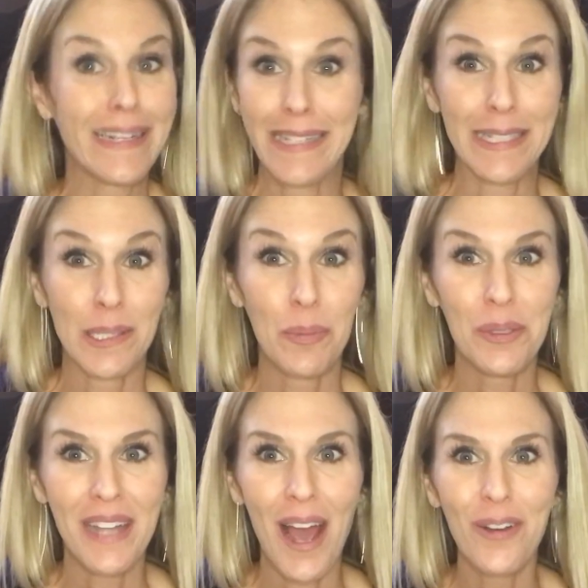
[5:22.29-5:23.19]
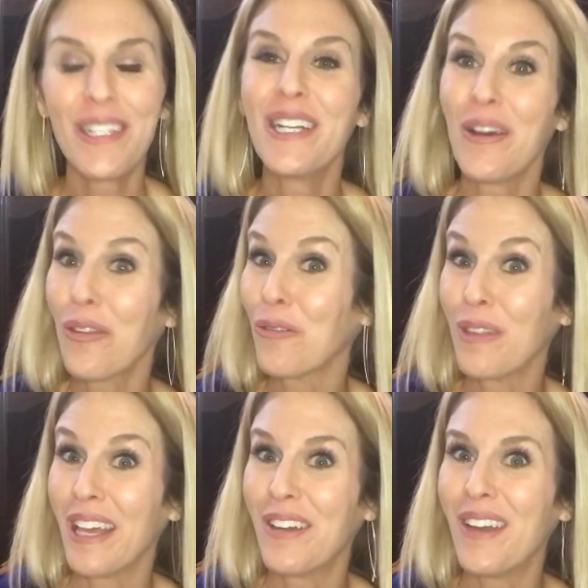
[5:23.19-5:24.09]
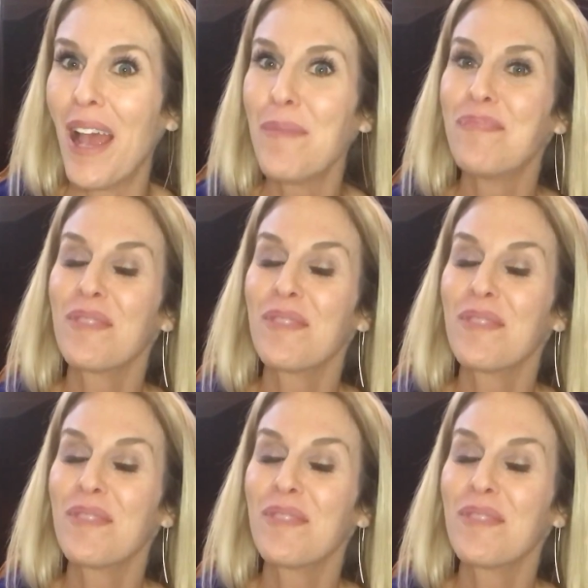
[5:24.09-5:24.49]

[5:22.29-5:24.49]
accessible now, you know, through the internet.